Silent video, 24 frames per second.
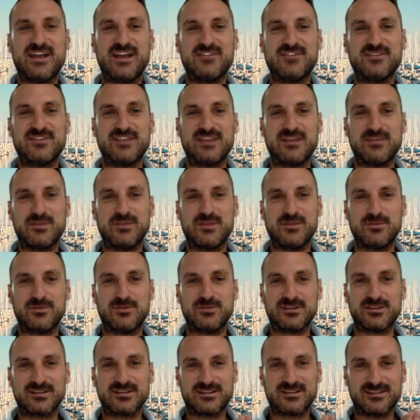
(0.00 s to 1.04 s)
educate
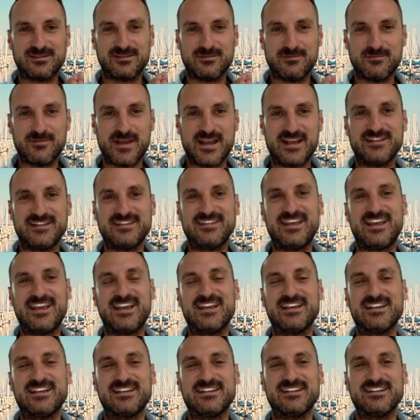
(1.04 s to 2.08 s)
people to
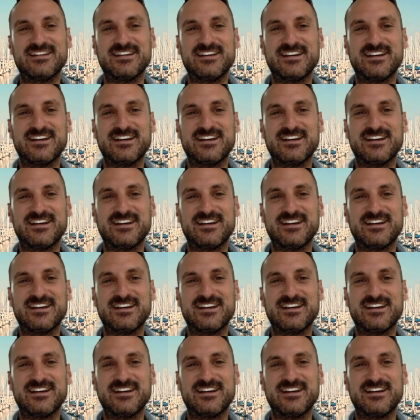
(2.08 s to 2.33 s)
maintain